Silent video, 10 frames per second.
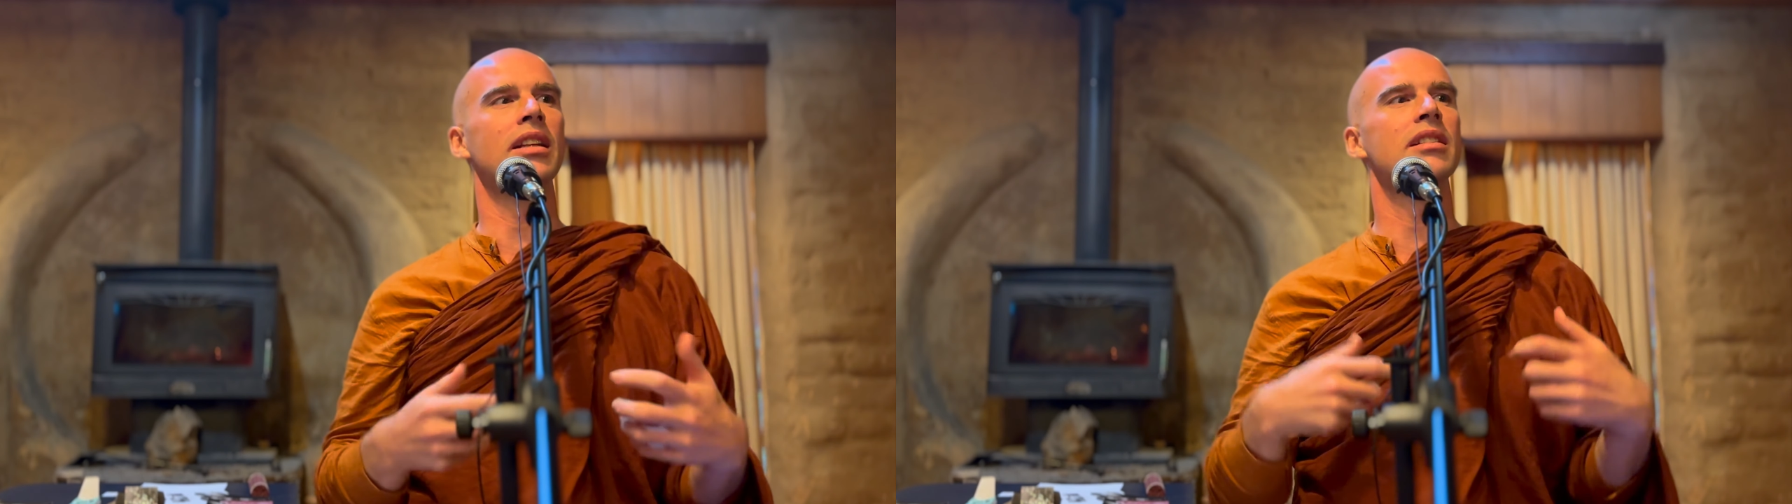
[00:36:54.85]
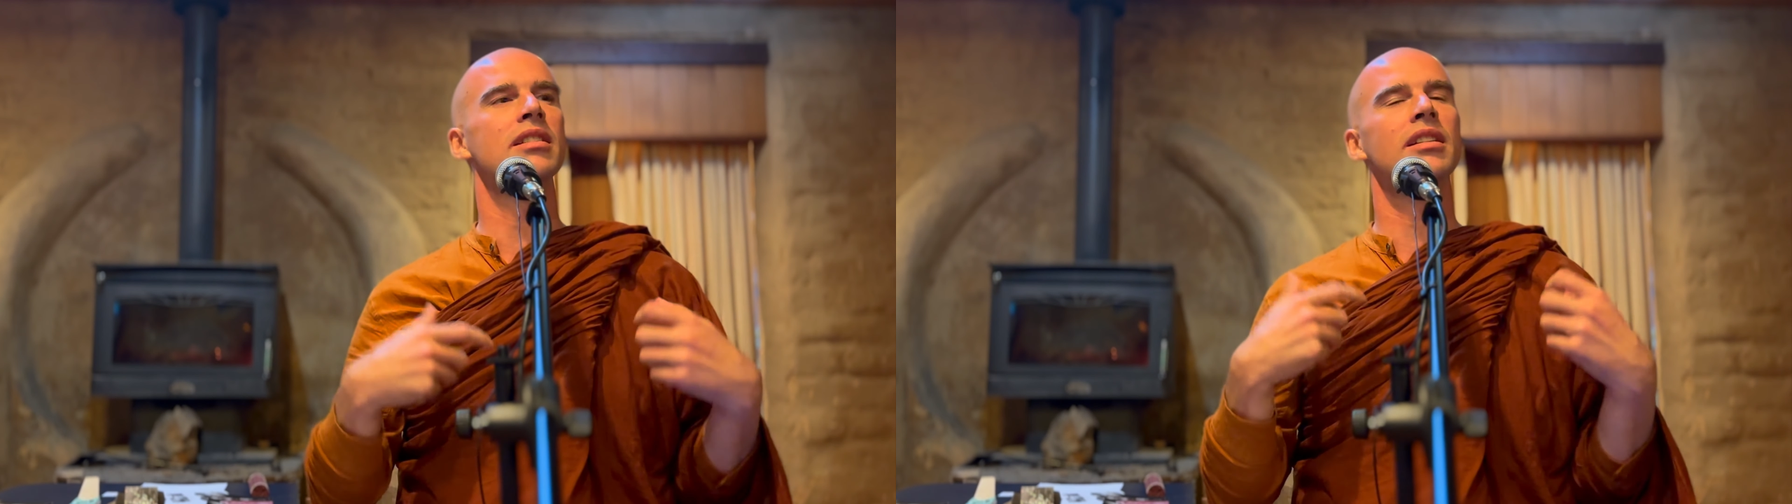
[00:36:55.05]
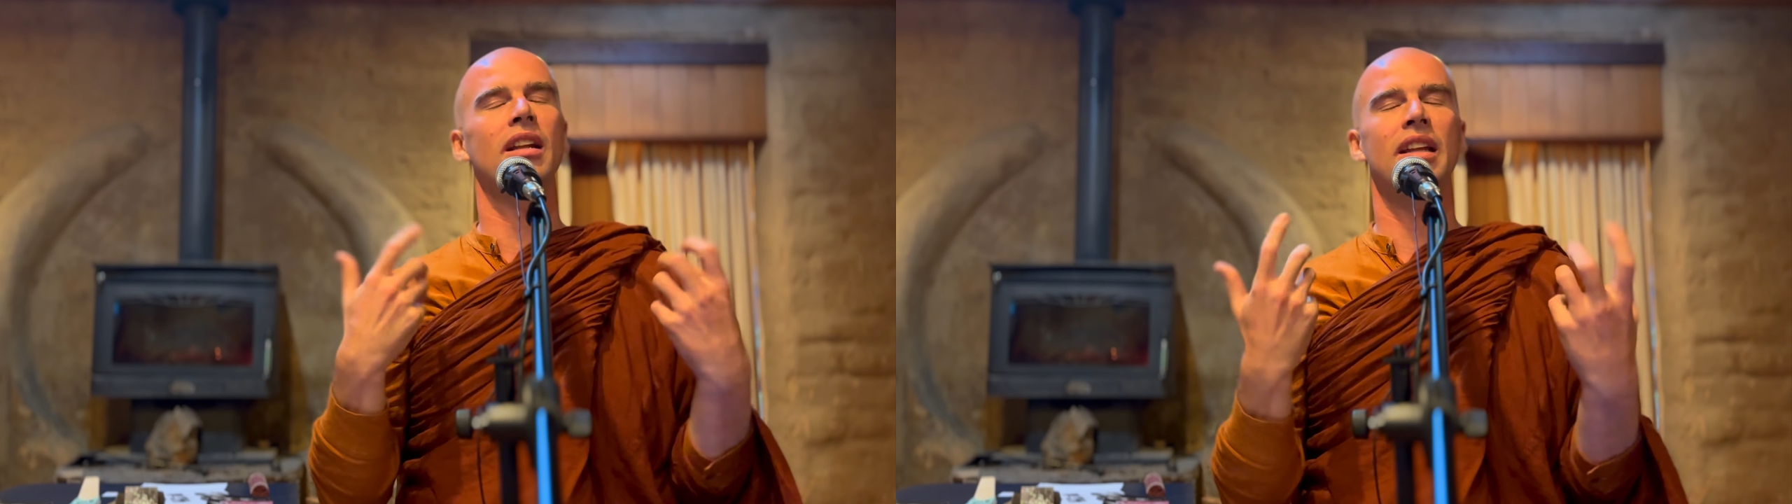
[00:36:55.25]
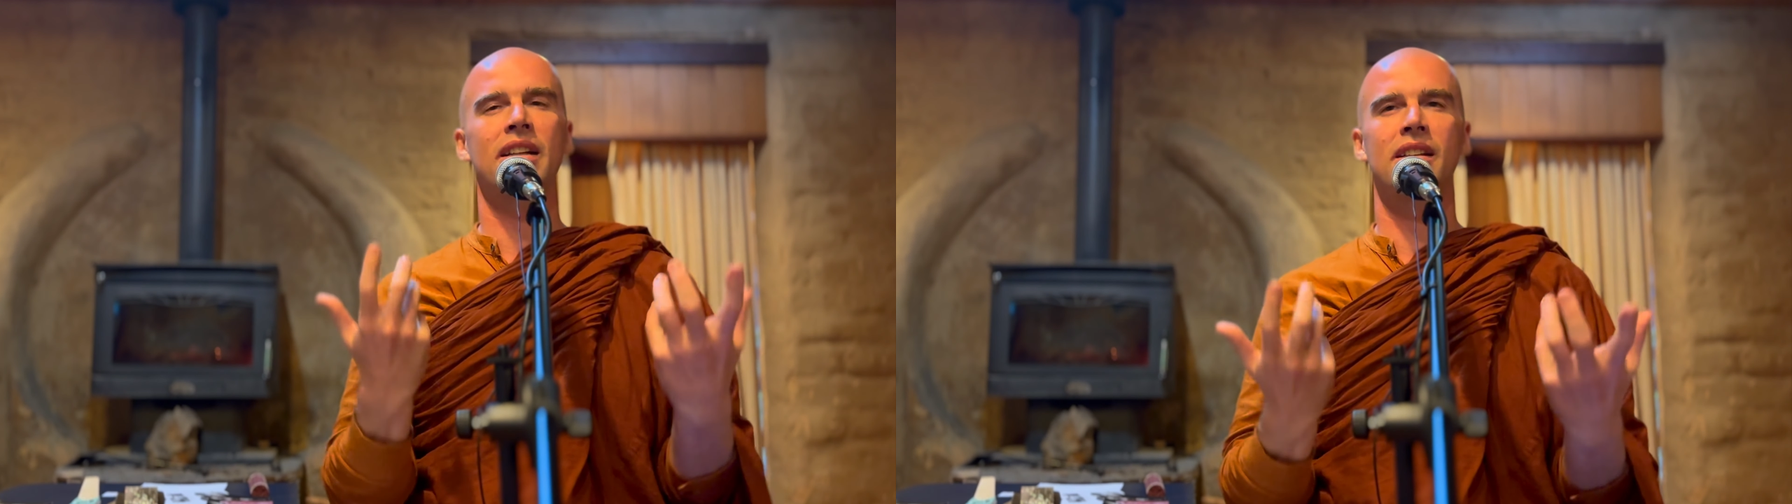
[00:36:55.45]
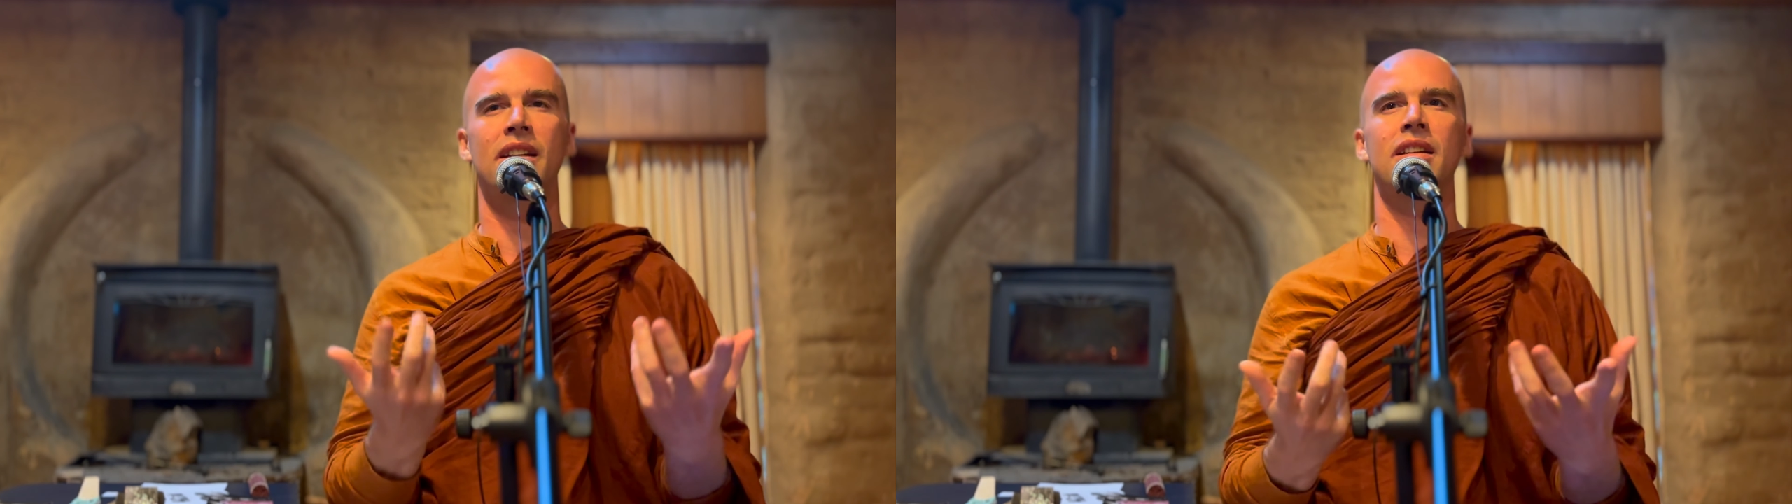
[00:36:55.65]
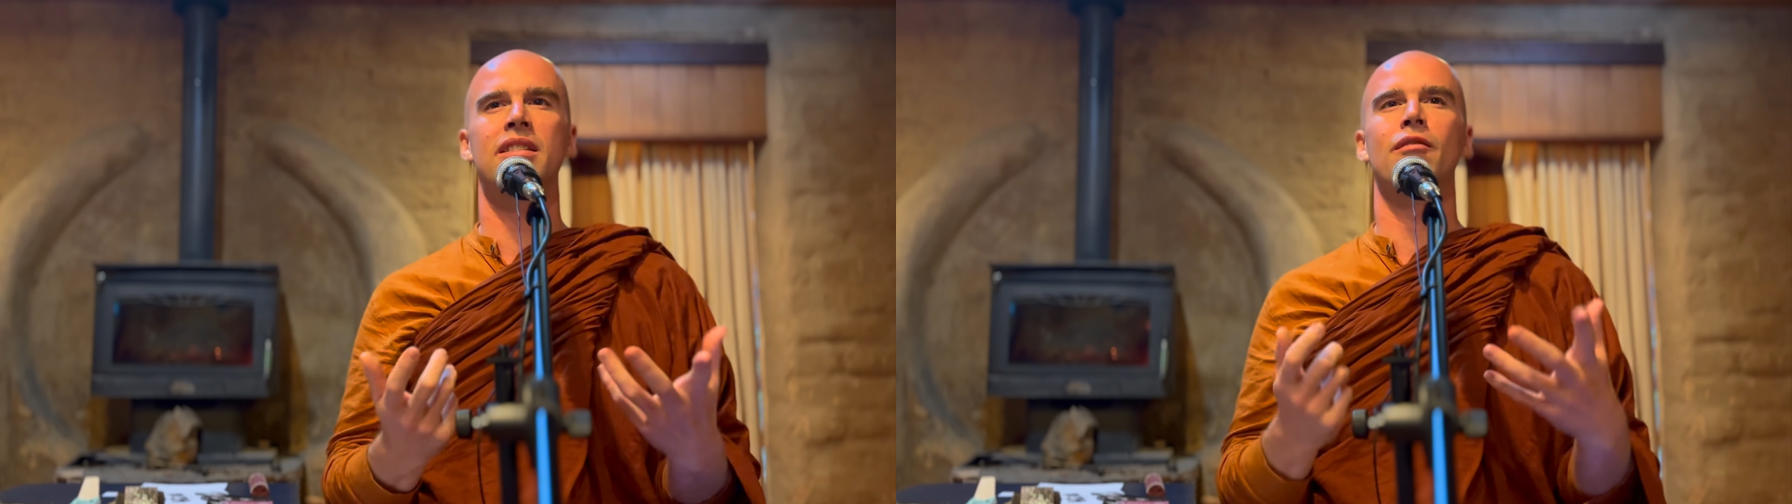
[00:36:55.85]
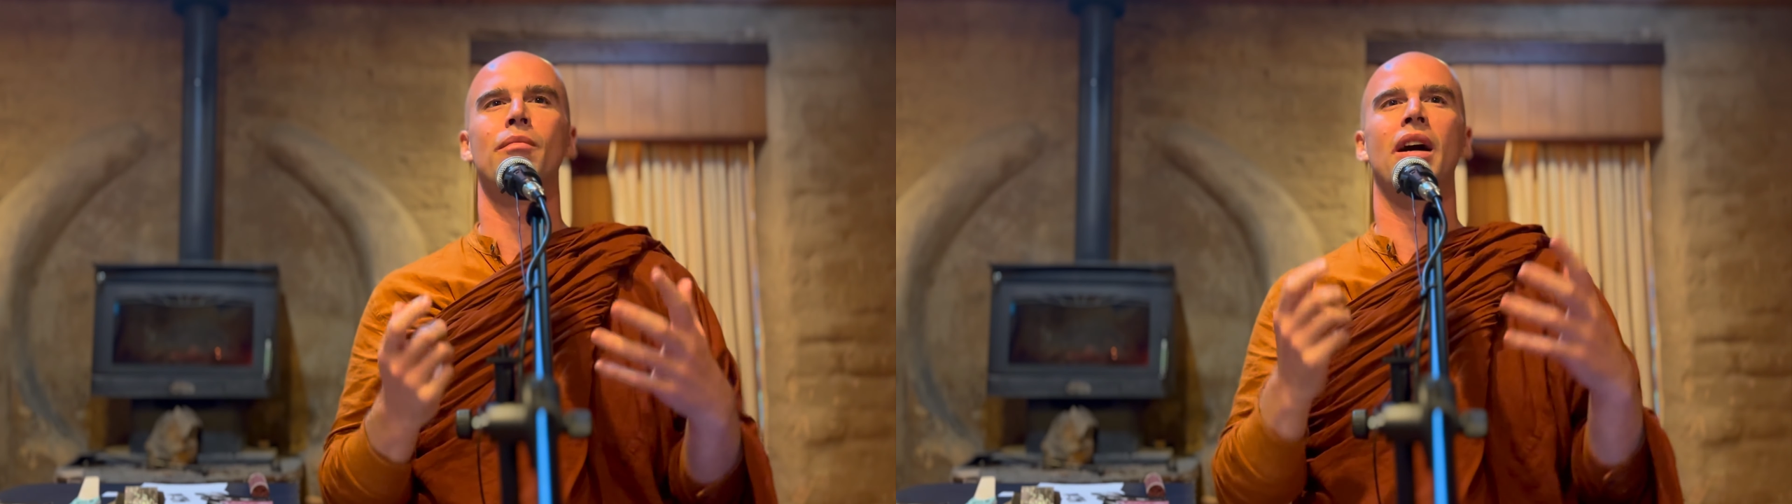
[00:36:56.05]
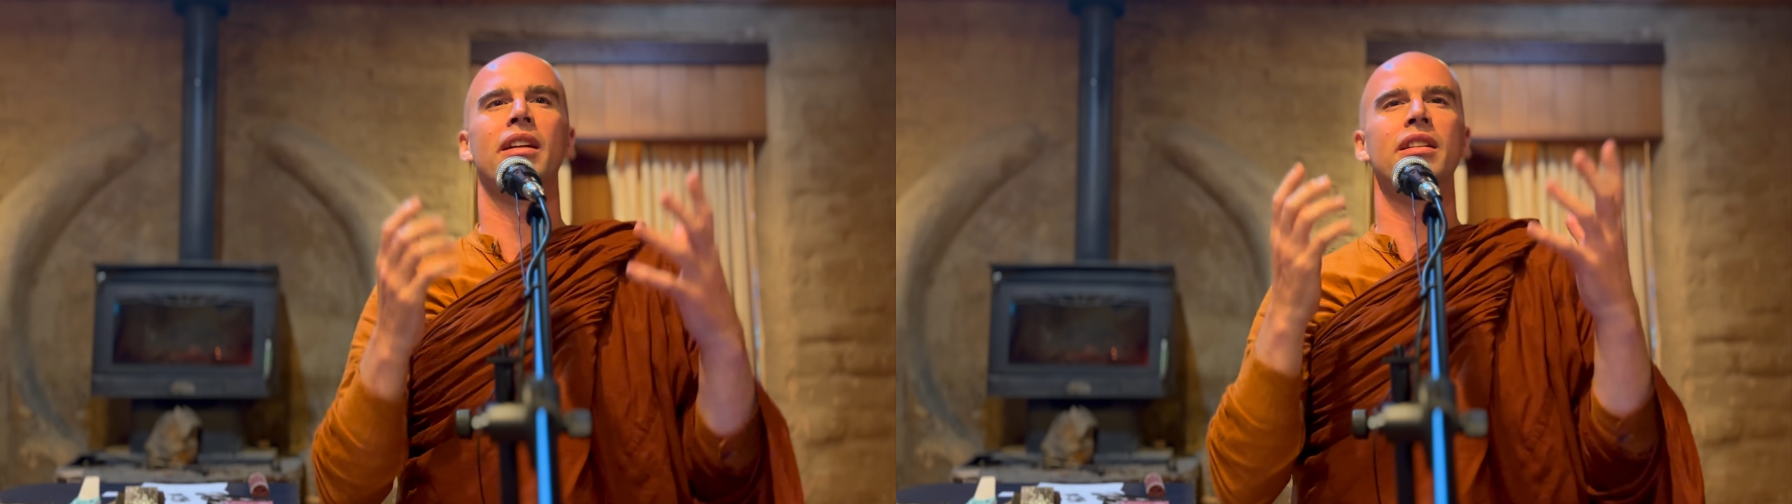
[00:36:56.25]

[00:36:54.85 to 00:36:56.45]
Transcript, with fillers: this collectedness of mind,